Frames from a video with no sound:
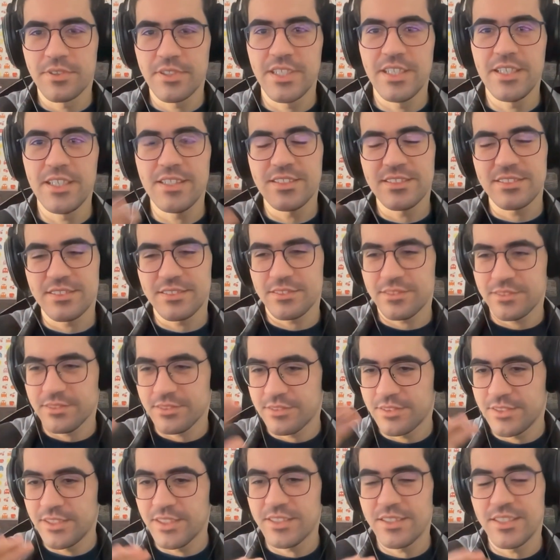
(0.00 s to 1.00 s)

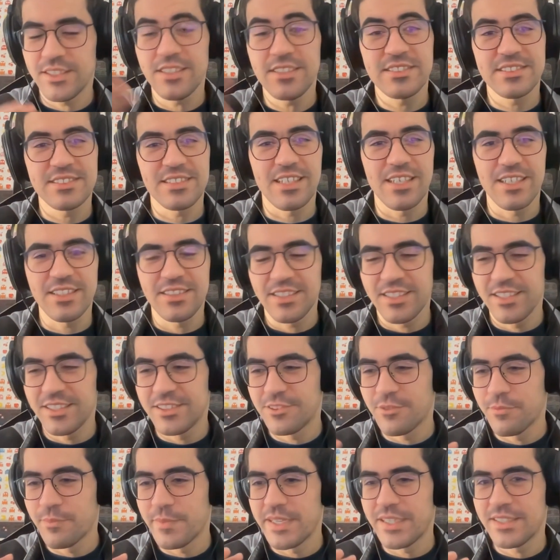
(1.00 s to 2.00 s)
kickstart it
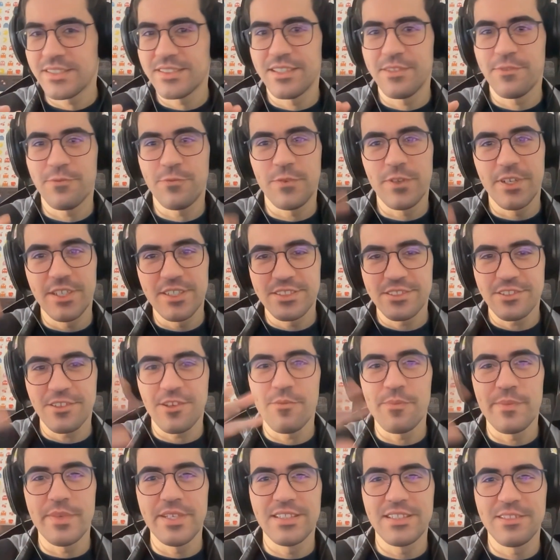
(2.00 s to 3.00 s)
to make the first
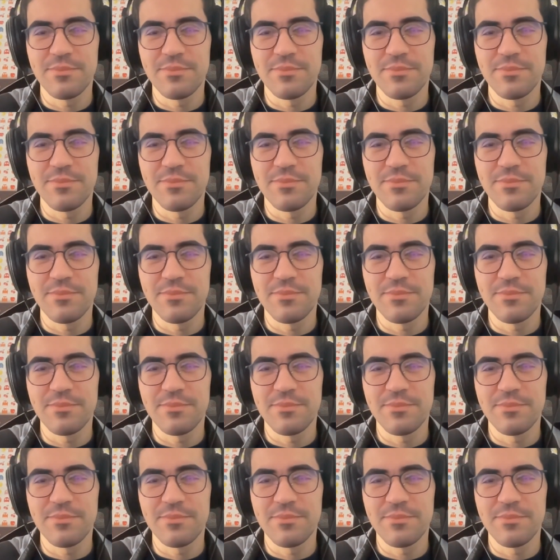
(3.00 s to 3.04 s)
commit